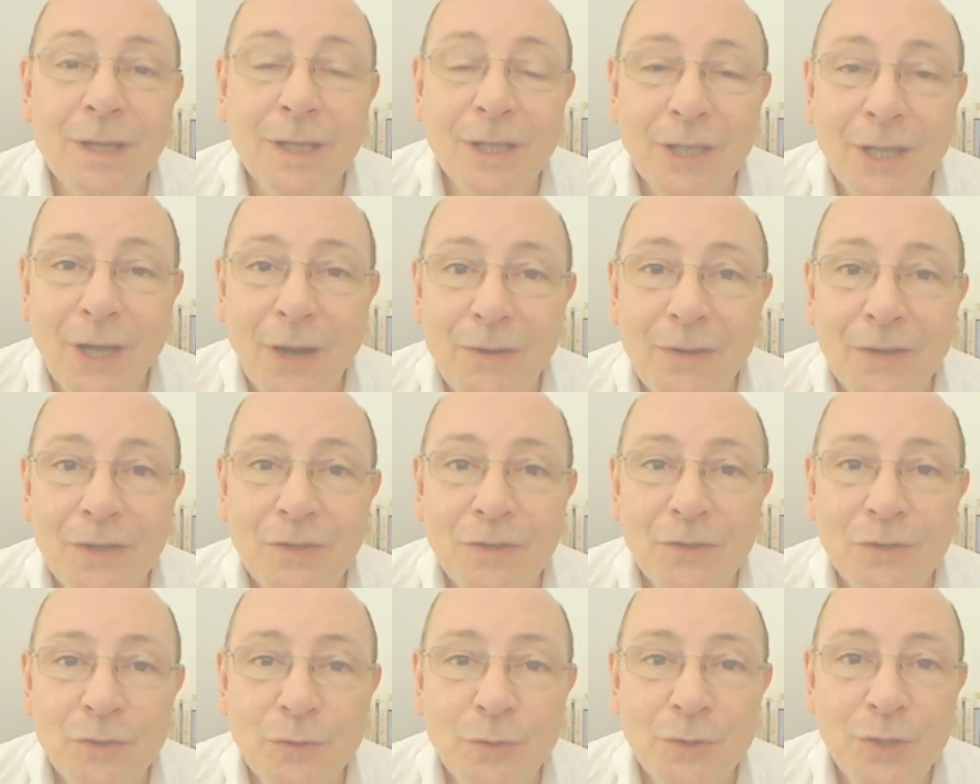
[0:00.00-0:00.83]

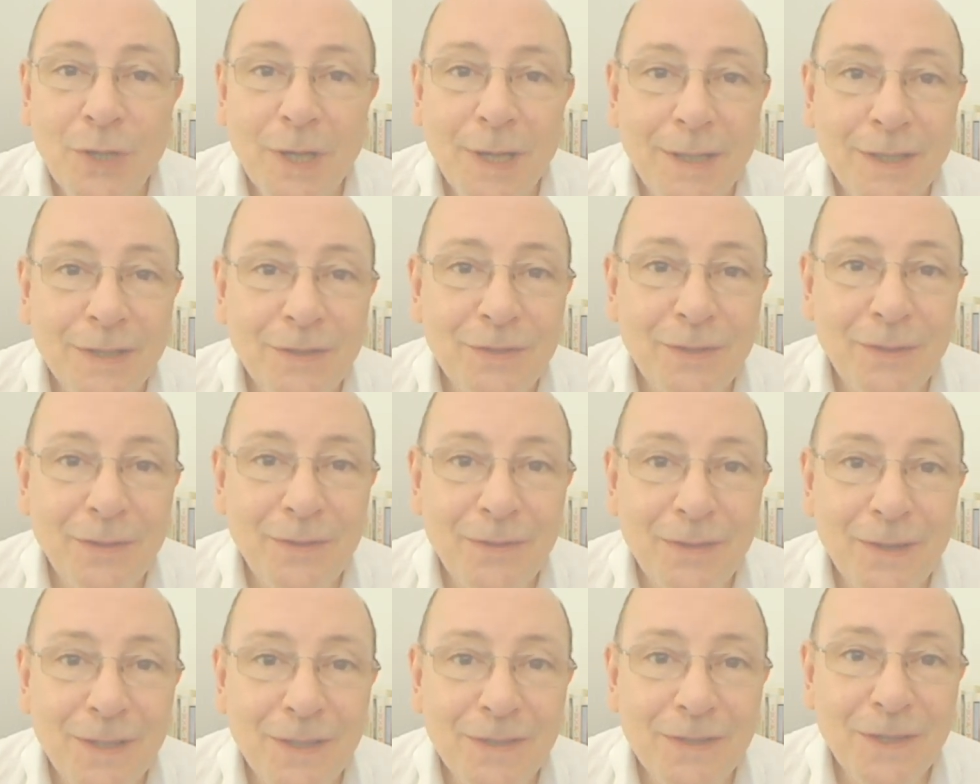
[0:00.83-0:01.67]
courage to change the
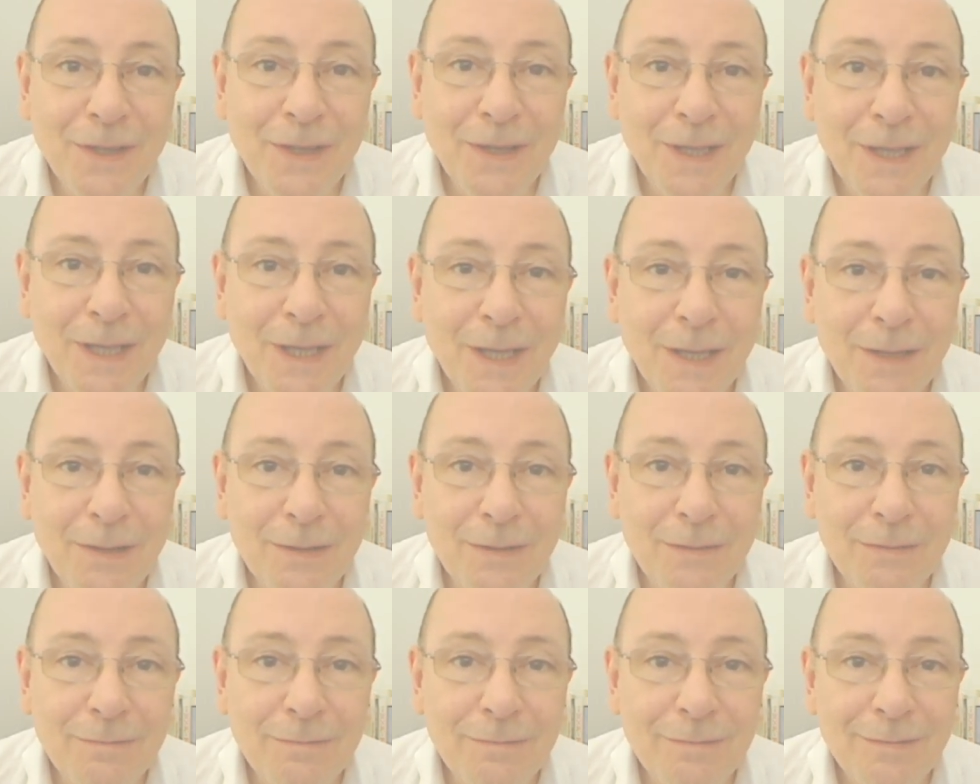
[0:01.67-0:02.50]
things I can,
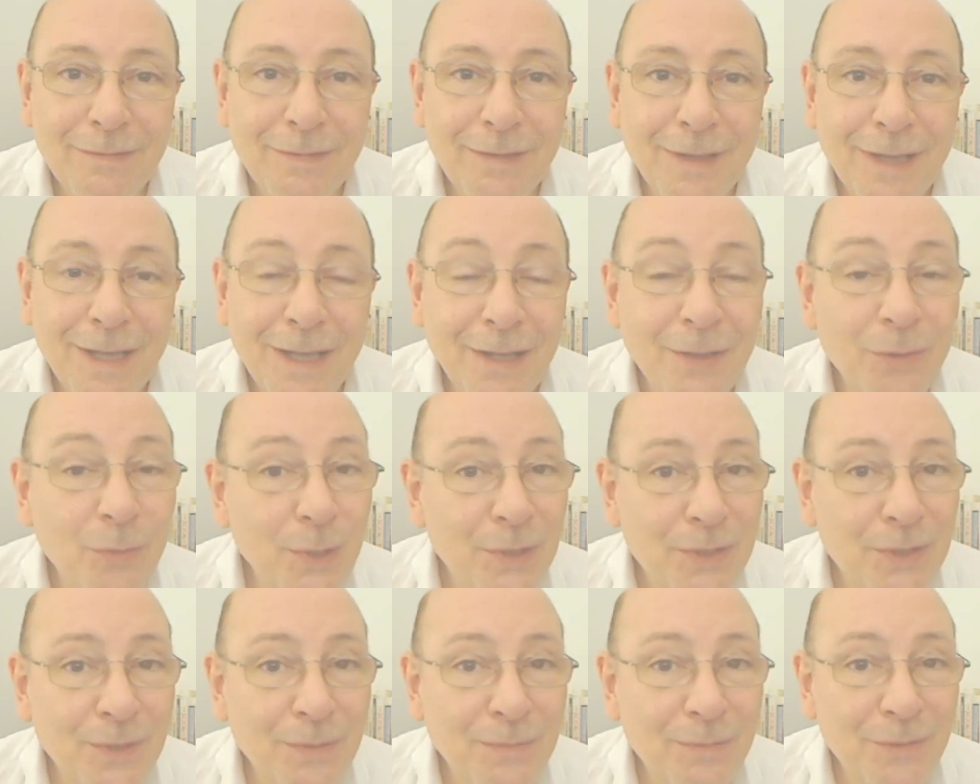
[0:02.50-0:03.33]
and the
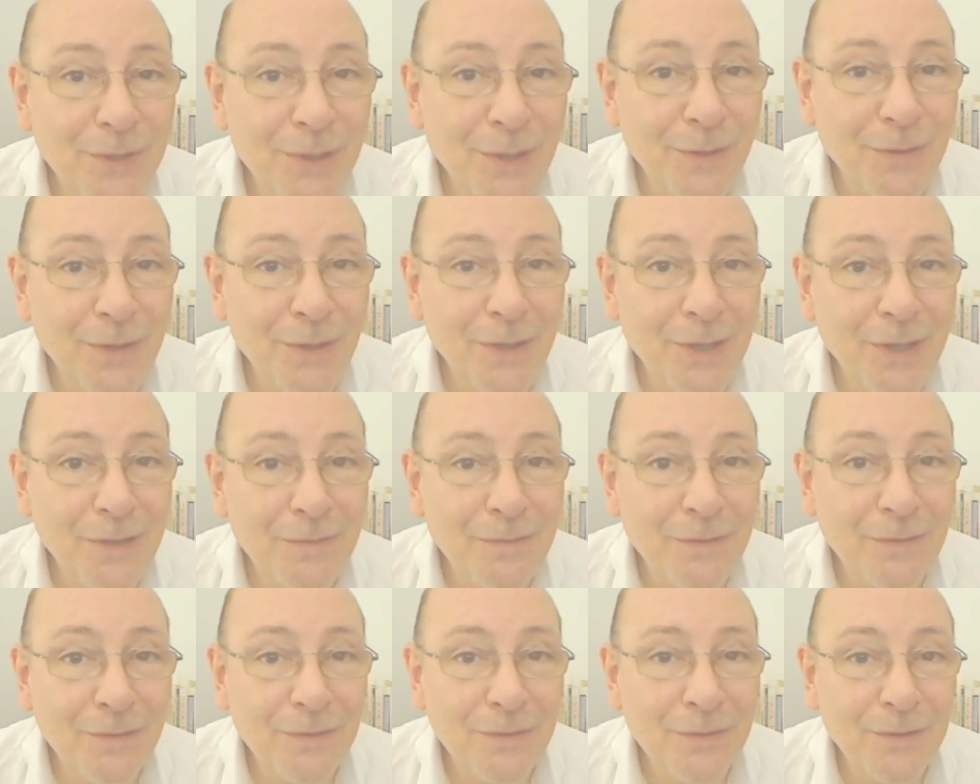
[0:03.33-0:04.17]
wisdom to know the
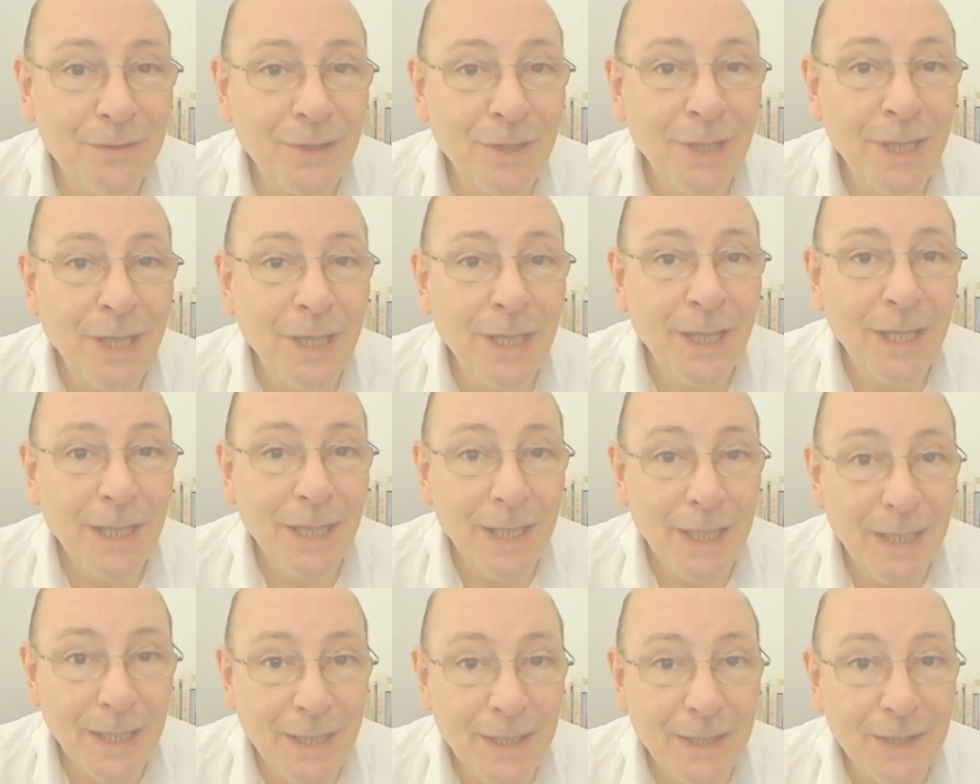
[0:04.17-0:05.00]
difference
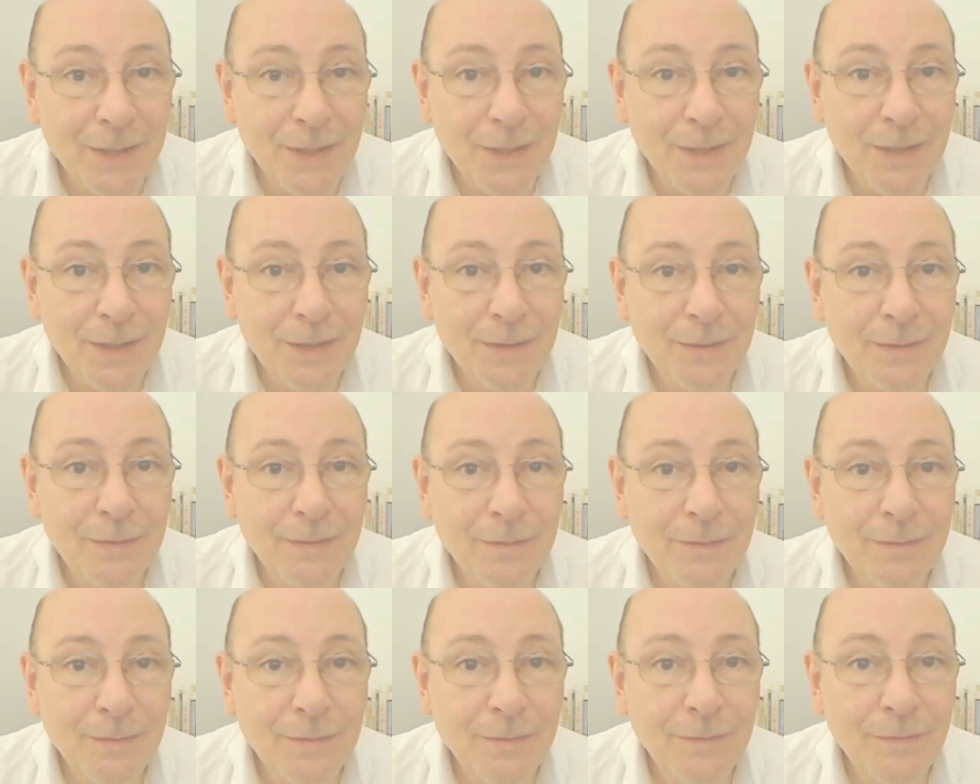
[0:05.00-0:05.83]
is,
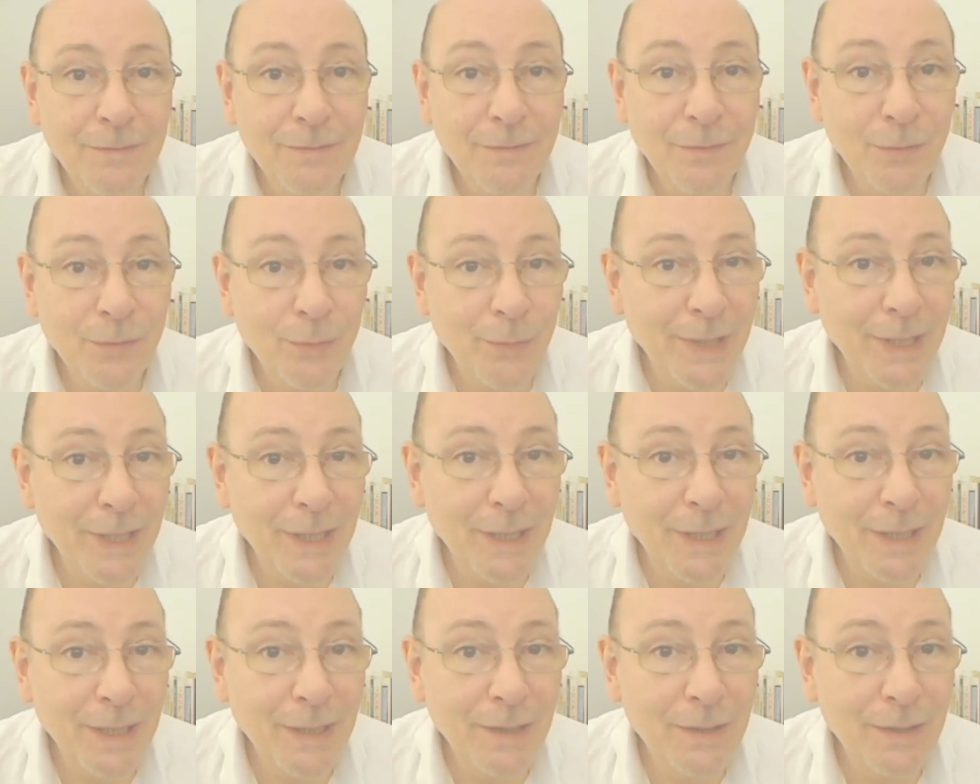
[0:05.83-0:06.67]
for me,
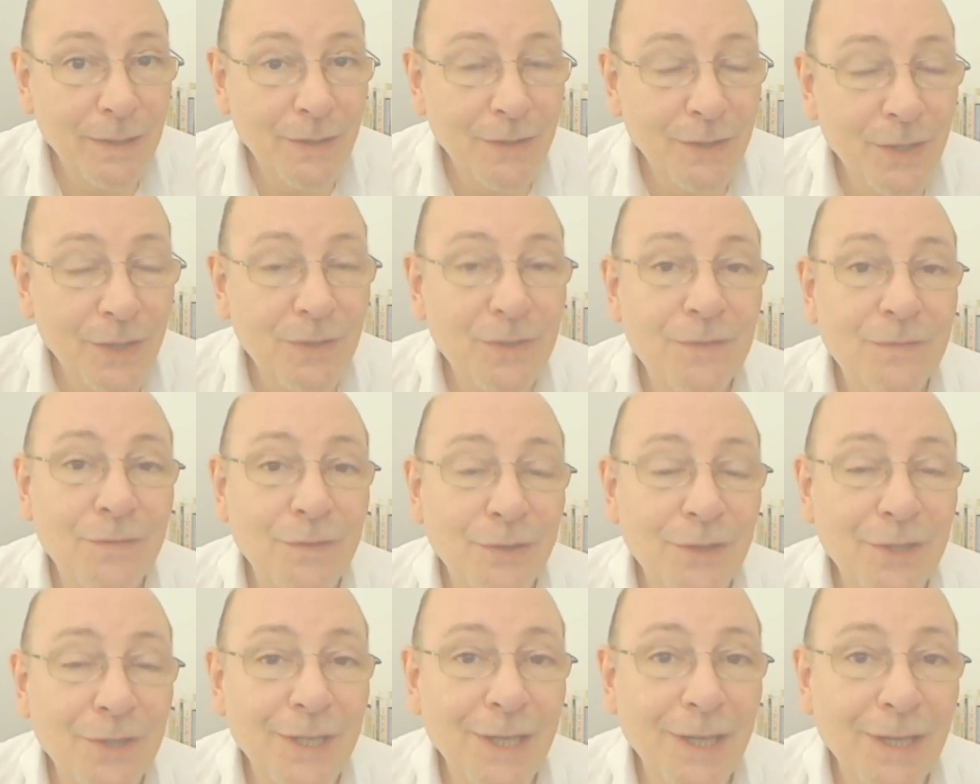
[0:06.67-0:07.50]
just for
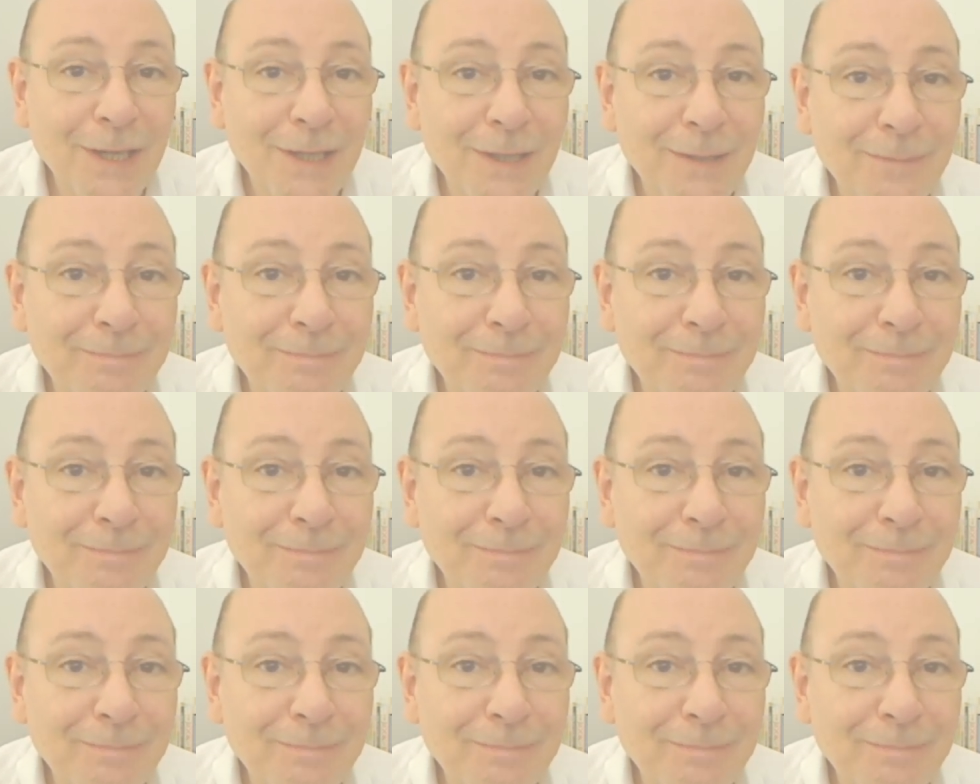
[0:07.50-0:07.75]
today.